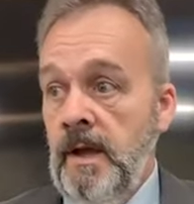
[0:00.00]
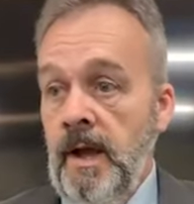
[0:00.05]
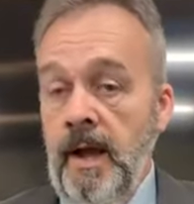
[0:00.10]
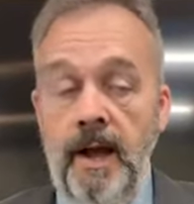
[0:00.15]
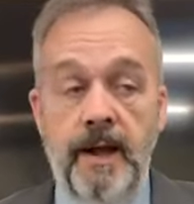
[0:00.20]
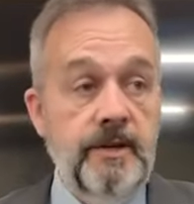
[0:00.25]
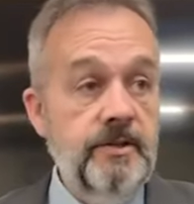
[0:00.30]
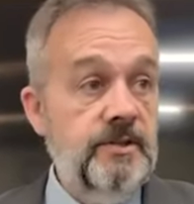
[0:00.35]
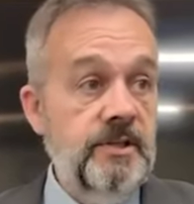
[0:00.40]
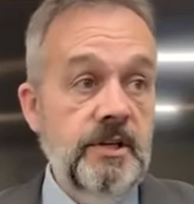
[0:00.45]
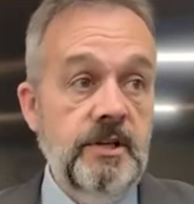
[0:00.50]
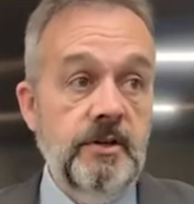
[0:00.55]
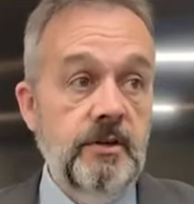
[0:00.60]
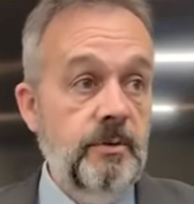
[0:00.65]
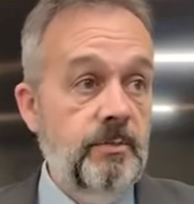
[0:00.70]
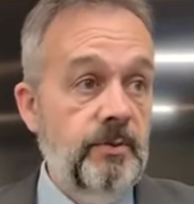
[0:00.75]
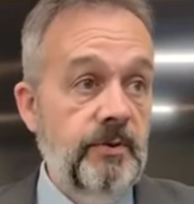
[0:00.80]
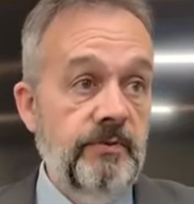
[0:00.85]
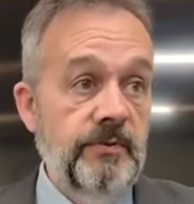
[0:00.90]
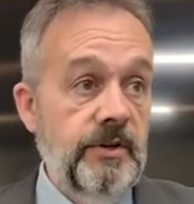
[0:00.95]
I see
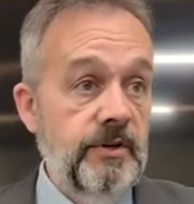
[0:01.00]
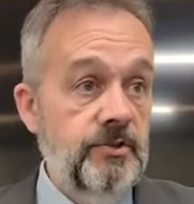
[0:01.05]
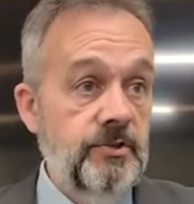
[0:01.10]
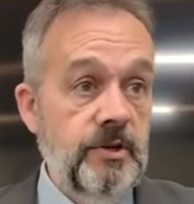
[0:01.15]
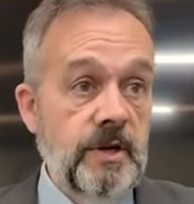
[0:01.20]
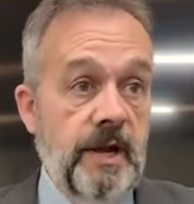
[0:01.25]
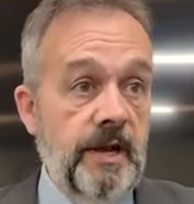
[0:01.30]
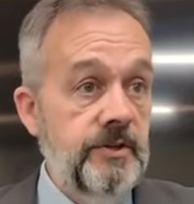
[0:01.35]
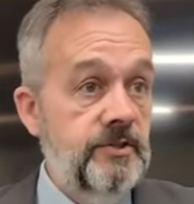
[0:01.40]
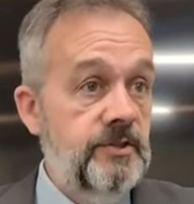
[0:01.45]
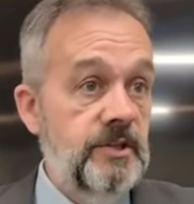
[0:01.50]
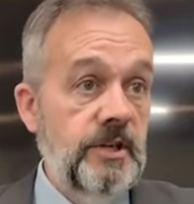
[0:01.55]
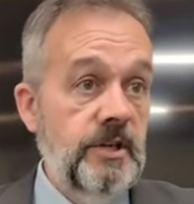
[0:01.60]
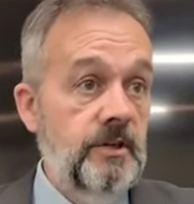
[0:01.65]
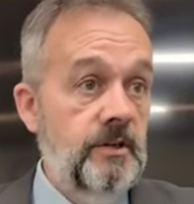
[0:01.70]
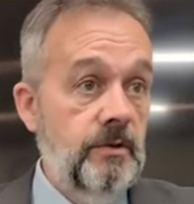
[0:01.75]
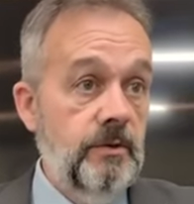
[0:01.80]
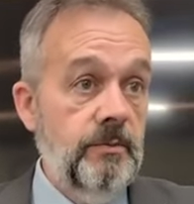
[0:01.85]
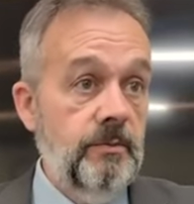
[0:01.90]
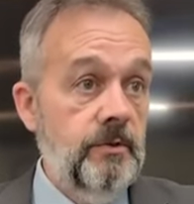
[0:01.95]
your provision. I see
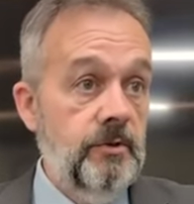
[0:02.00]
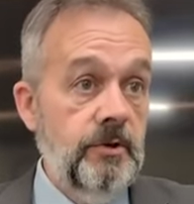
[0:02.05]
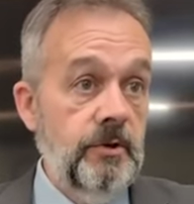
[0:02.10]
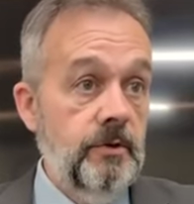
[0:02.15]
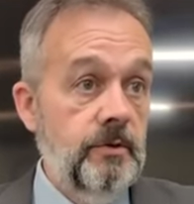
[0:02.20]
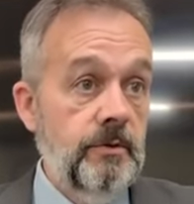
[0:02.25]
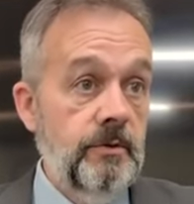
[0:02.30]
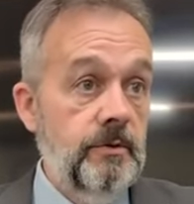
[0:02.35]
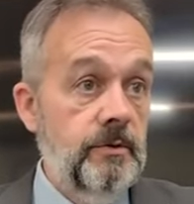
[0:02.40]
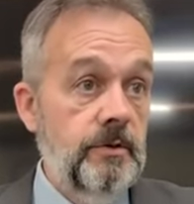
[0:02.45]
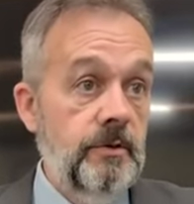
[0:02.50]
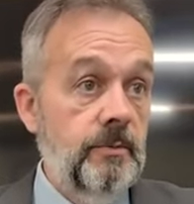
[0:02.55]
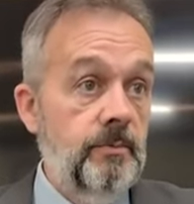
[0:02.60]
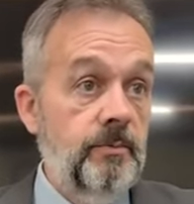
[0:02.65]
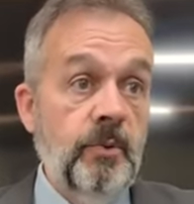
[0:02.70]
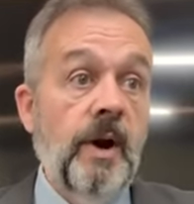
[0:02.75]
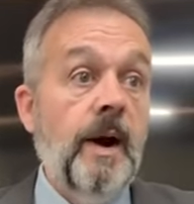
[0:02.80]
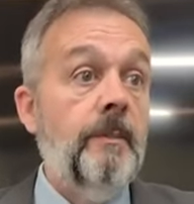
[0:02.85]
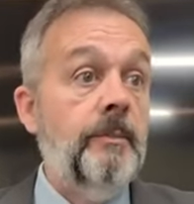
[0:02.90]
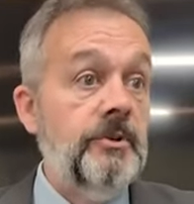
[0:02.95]
your, your, your
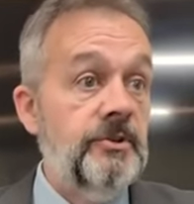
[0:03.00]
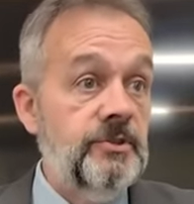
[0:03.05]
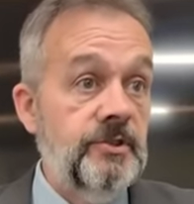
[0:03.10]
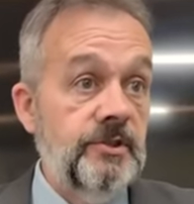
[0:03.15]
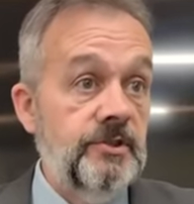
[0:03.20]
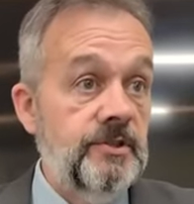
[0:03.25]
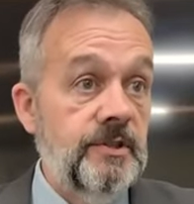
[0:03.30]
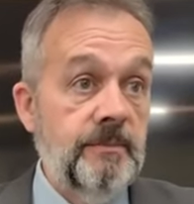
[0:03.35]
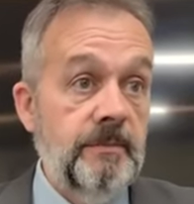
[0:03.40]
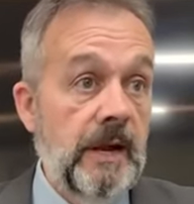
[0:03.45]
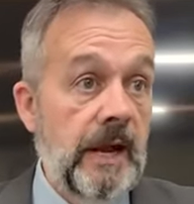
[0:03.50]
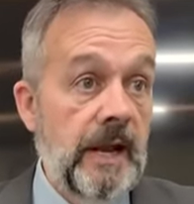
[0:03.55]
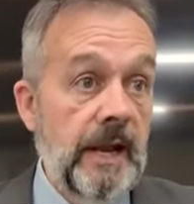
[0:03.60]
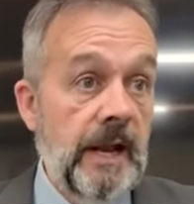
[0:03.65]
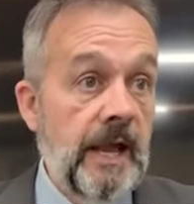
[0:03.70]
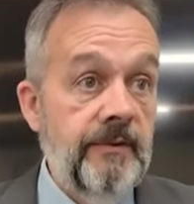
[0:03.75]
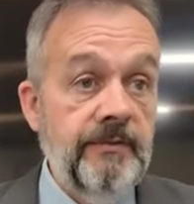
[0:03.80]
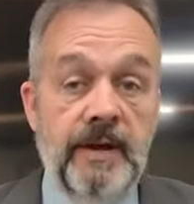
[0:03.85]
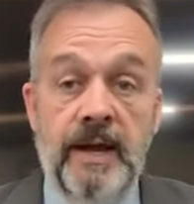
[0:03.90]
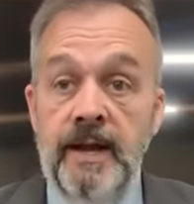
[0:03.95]
promises in my
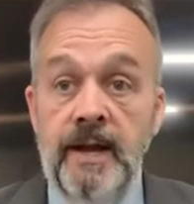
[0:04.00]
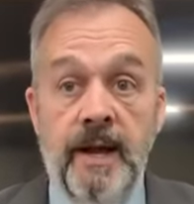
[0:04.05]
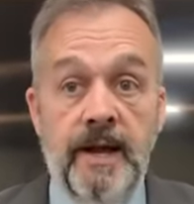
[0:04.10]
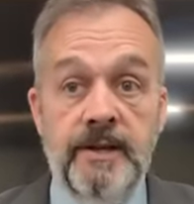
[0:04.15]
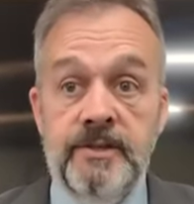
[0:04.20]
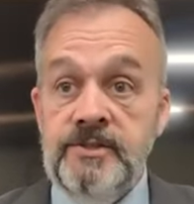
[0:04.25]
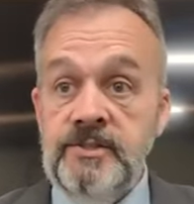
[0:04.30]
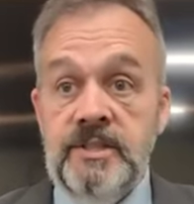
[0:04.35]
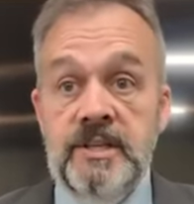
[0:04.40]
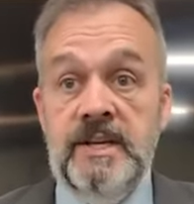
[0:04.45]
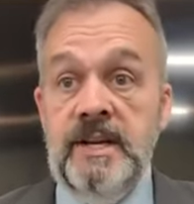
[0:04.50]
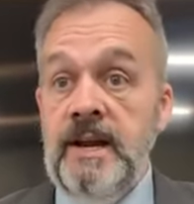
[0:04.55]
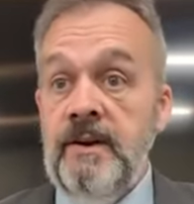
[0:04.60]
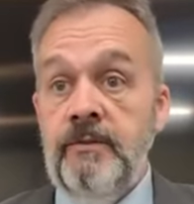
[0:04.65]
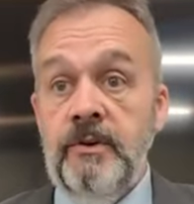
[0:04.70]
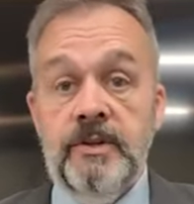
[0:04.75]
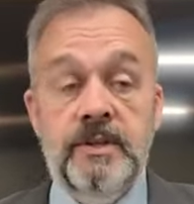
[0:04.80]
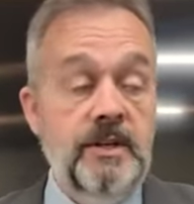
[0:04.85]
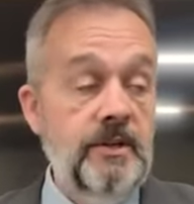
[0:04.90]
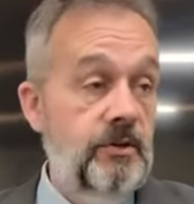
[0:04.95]
life. I, I see
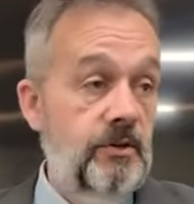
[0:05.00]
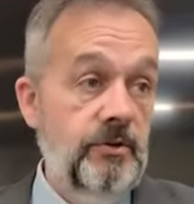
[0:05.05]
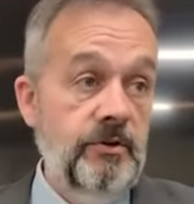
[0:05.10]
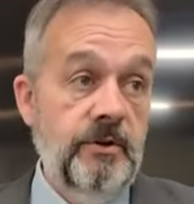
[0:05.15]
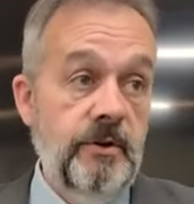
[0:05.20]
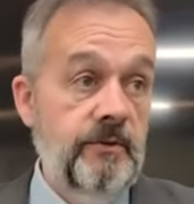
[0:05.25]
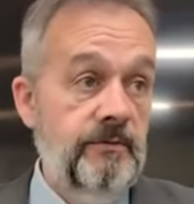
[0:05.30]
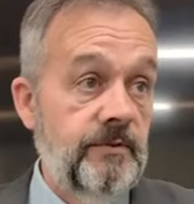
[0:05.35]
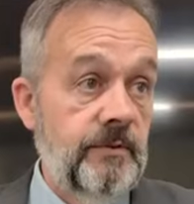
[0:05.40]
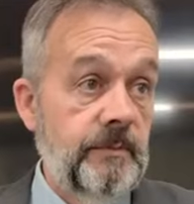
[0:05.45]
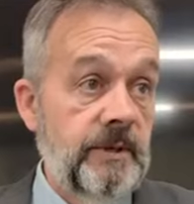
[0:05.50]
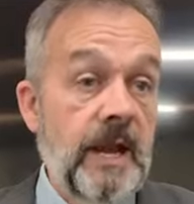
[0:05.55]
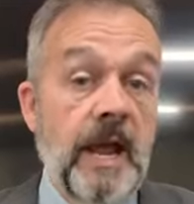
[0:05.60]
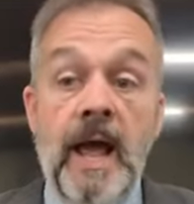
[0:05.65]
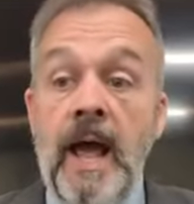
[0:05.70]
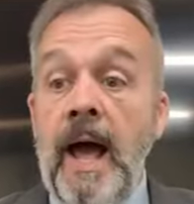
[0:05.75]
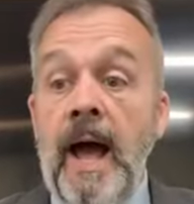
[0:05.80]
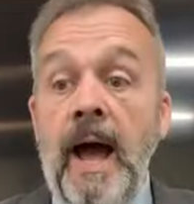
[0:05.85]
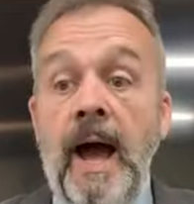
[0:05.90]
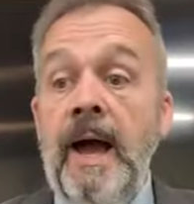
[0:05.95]
everything you're doing for me.
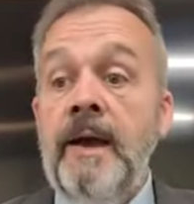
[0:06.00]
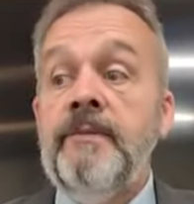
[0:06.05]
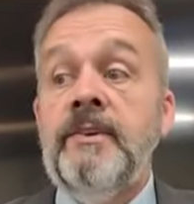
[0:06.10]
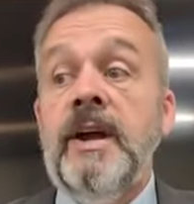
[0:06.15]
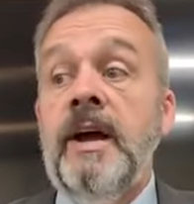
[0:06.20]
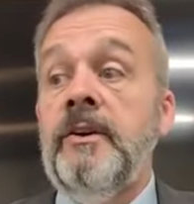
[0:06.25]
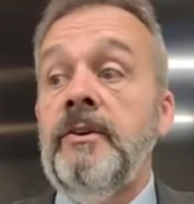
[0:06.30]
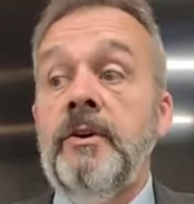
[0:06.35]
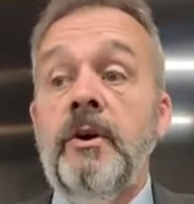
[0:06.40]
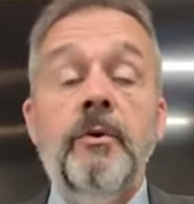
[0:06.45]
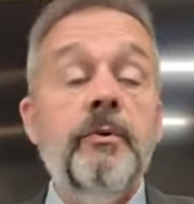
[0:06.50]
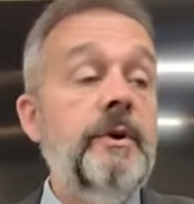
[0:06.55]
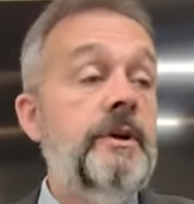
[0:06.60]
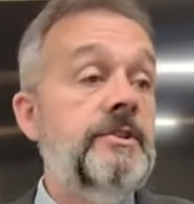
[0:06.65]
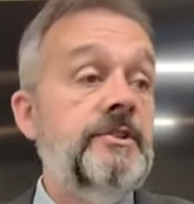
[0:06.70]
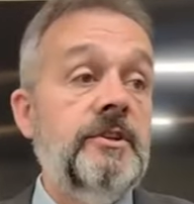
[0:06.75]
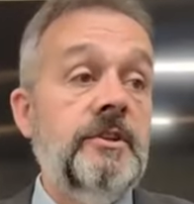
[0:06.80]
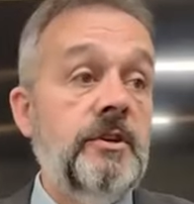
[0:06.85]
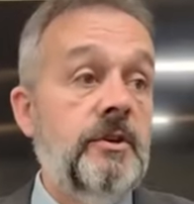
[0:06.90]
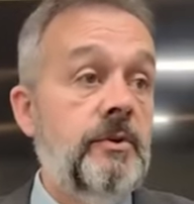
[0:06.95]
I've got no
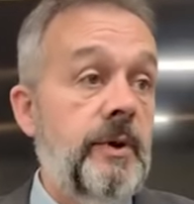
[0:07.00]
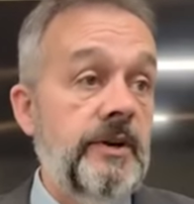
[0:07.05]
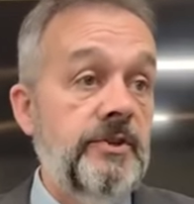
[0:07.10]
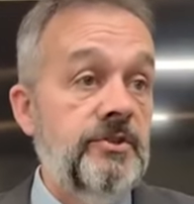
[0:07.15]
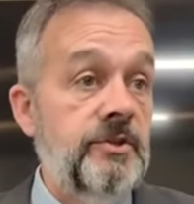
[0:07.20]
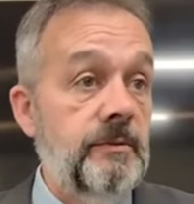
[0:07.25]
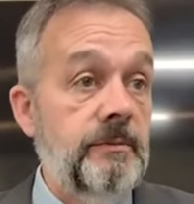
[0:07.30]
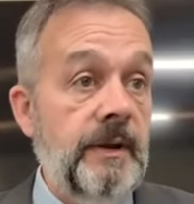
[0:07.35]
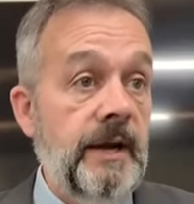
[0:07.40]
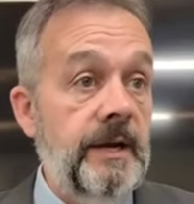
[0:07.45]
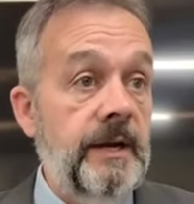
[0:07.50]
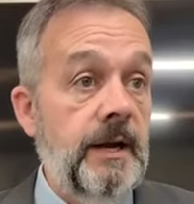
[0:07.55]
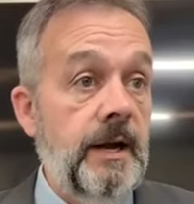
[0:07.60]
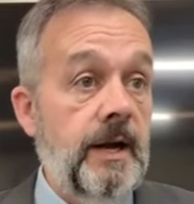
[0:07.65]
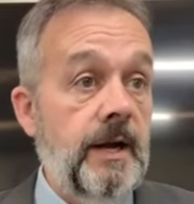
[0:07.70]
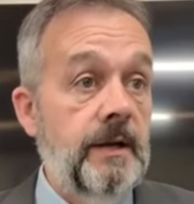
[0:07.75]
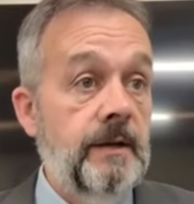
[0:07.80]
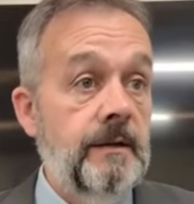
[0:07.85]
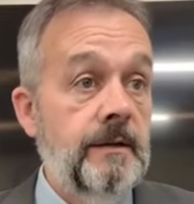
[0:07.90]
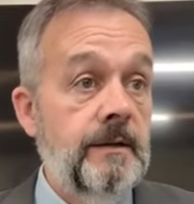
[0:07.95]
reason to question my
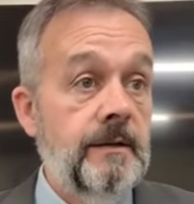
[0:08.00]
God.